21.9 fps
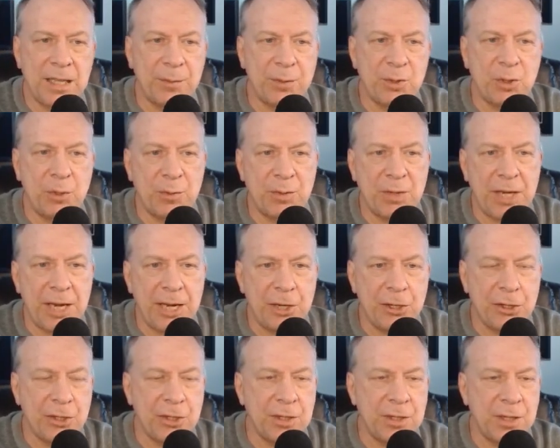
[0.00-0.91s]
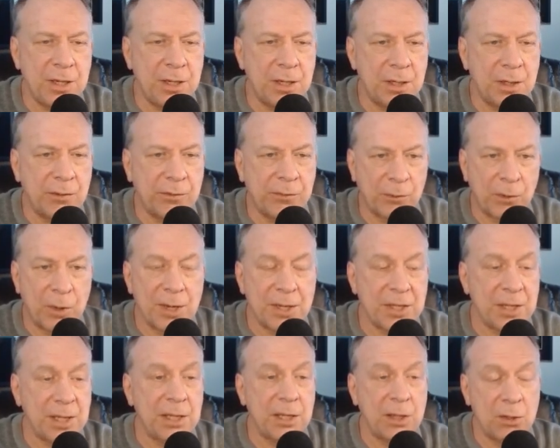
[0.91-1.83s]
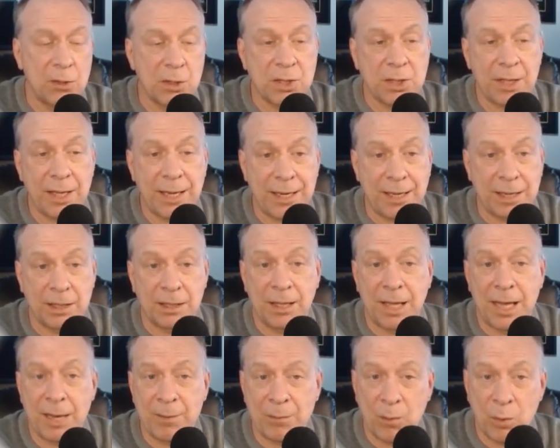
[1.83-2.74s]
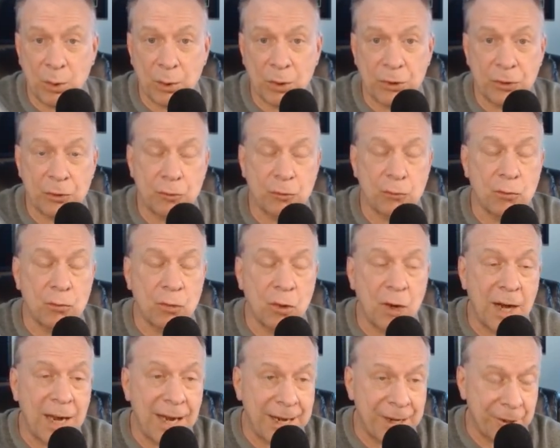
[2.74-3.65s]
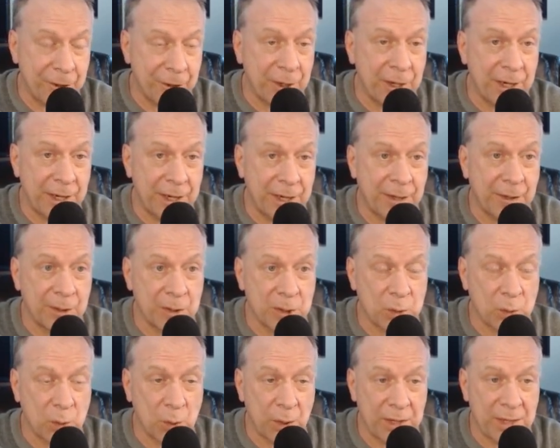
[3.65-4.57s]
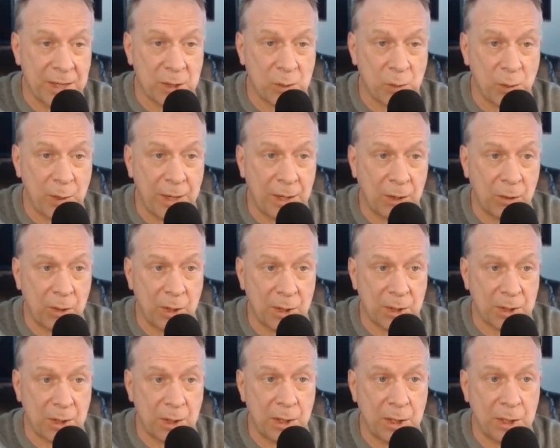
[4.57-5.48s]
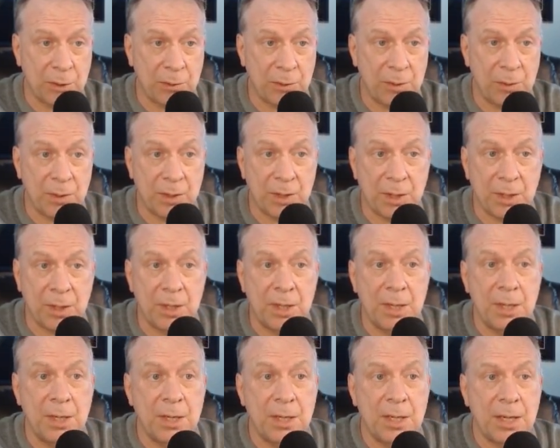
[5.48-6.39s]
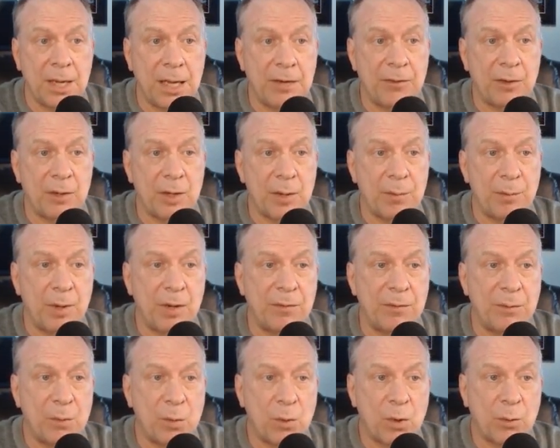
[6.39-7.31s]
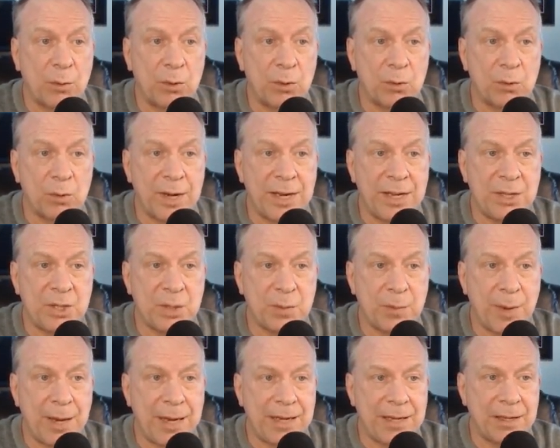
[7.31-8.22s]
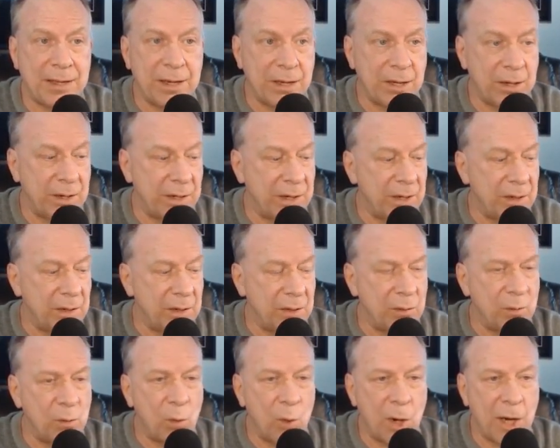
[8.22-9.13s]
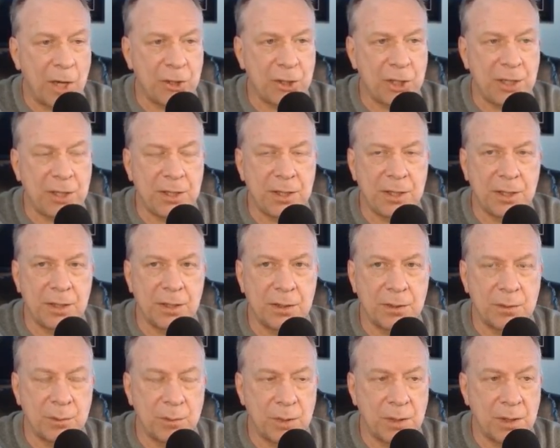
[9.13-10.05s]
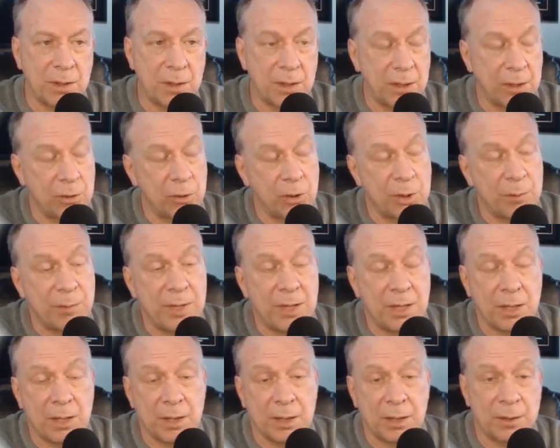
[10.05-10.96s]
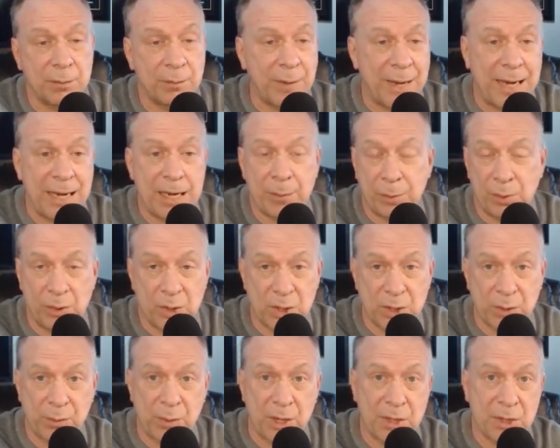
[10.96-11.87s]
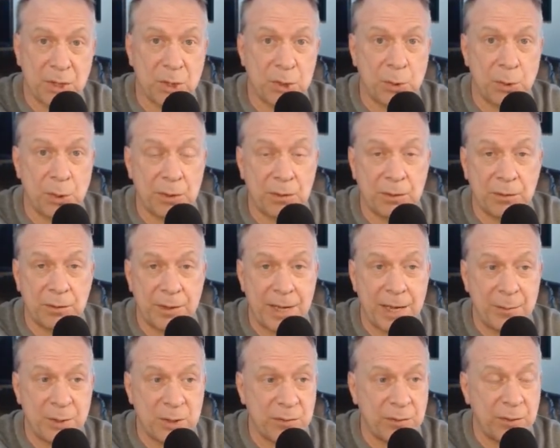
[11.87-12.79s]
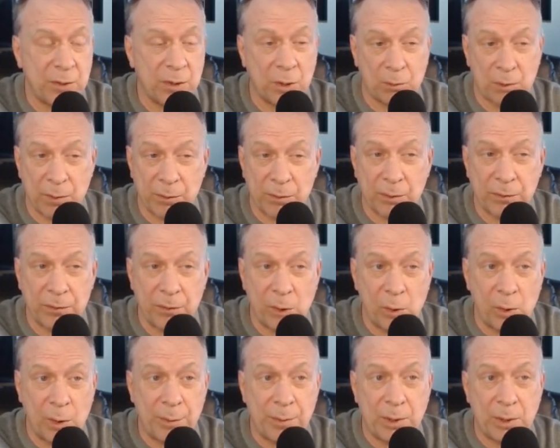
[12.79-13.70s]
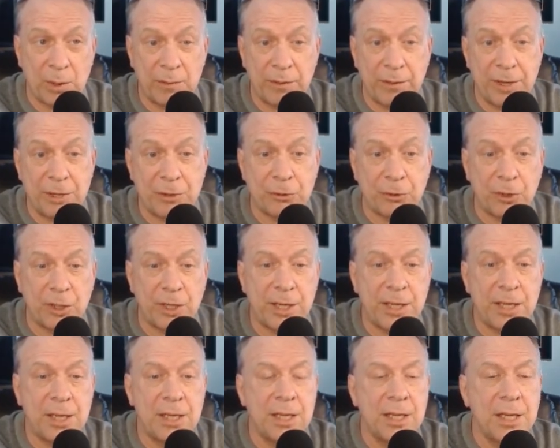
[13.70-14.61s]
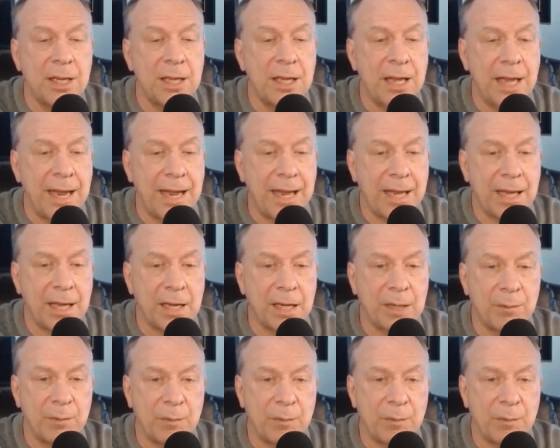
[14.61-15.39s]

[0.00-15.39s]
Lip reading: precipitation front, it looks like a lot more drier air is working its way across the country with a kind of an above normal rain spike there in Washington. Could be a Pineapple Express sort of atmospheric river flow up there eventually, and